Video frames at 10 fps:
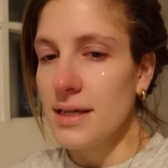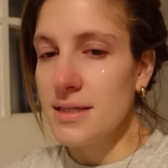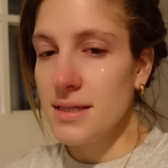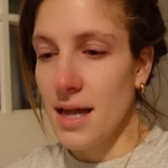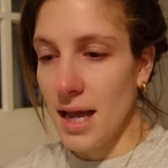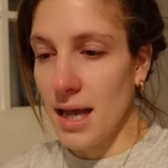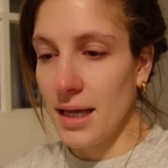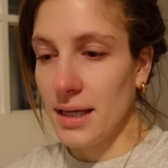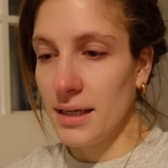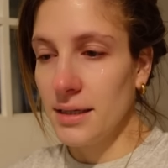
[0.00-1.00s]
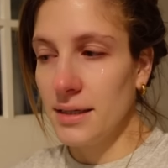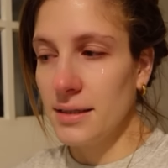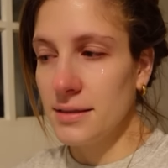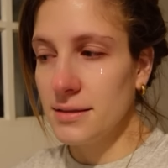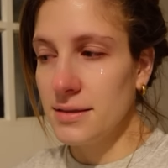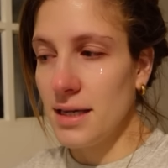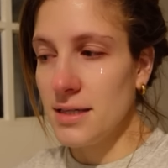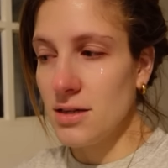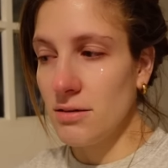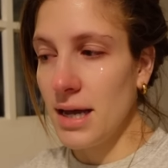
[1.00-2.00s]
today,
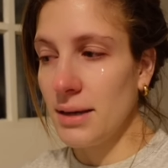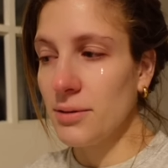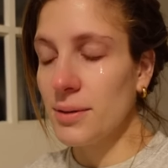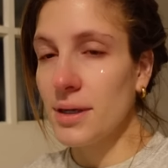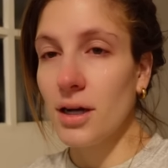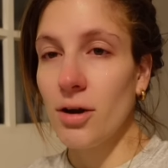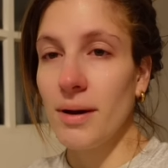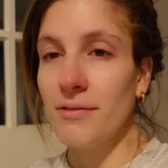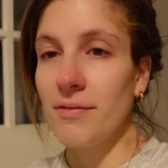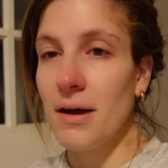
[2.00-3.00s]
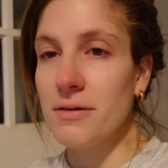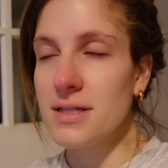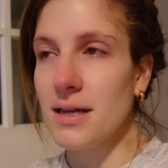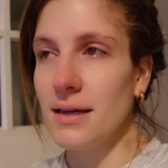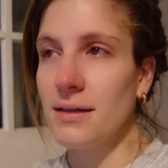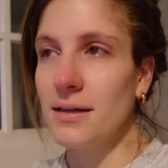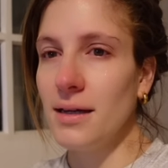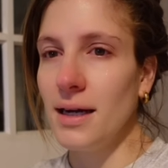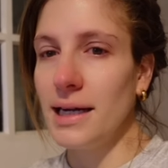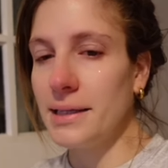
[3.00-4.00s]
today's our day where we're gonna go buy flowers
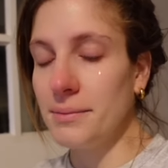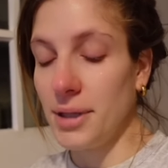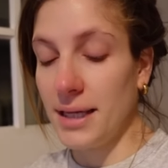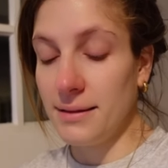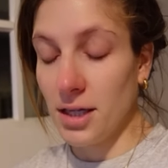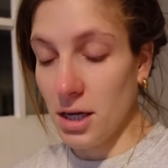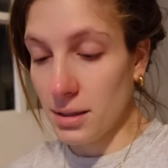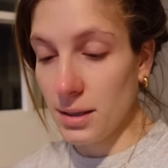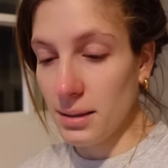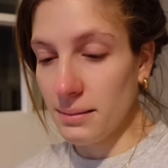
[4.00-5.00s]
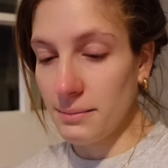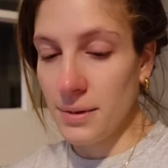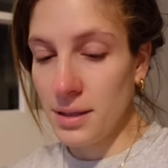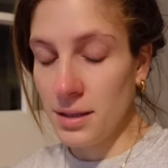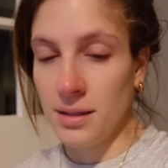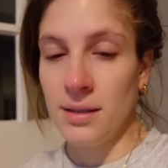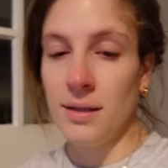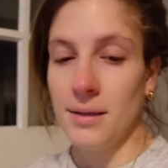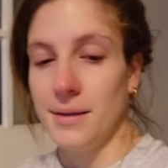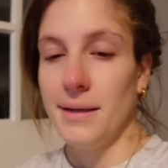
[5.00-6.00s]
later and plant the garden.
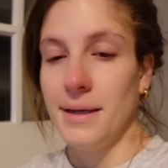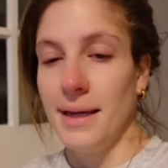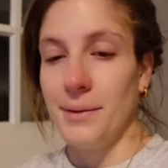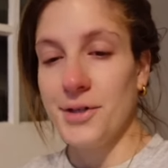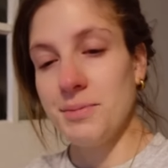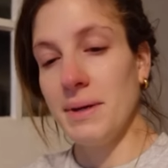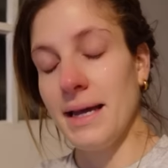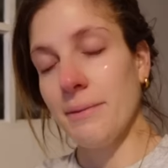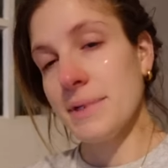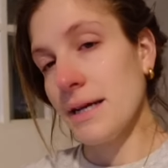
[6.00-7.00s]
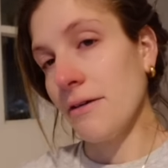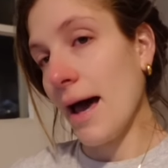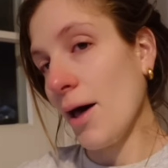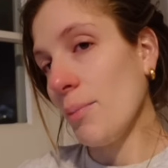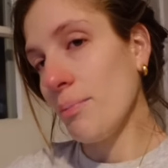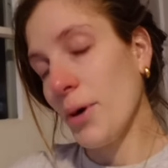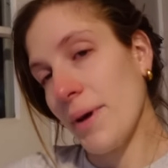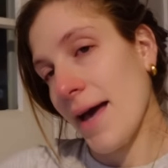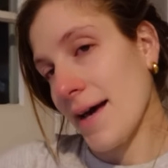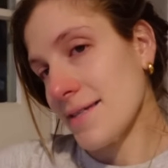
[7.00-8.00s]
Wish my dad was there to help, but
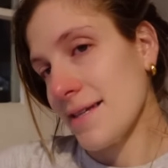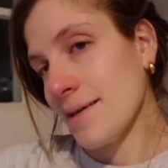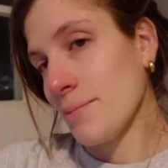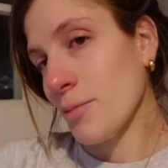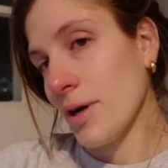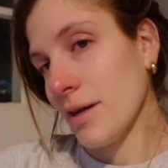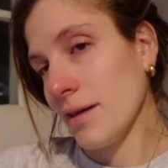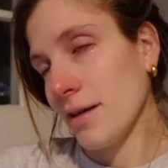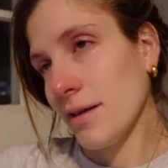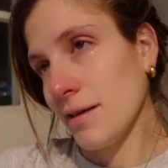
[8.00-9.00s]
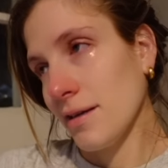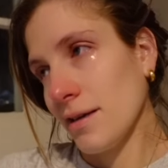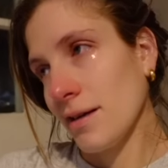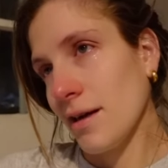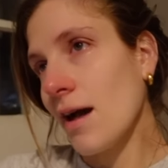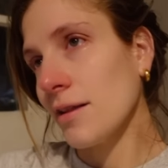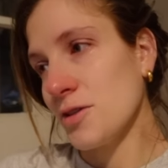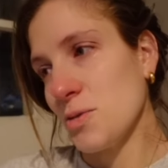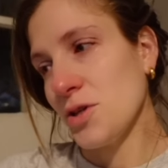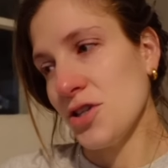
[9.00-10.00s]
we asked him what
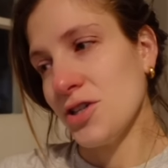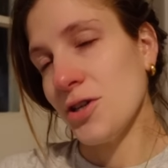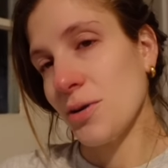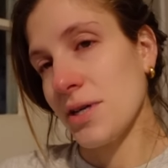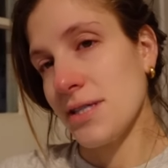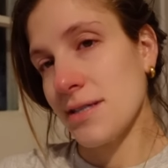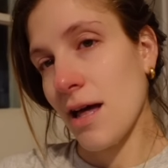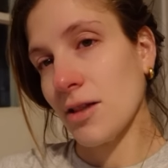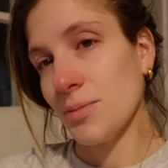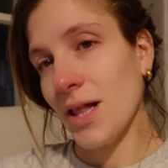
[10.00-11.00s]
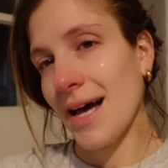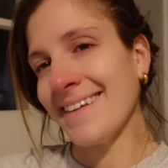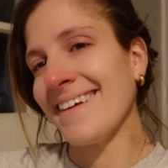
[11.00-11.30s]
colors we should do because he's colorblind.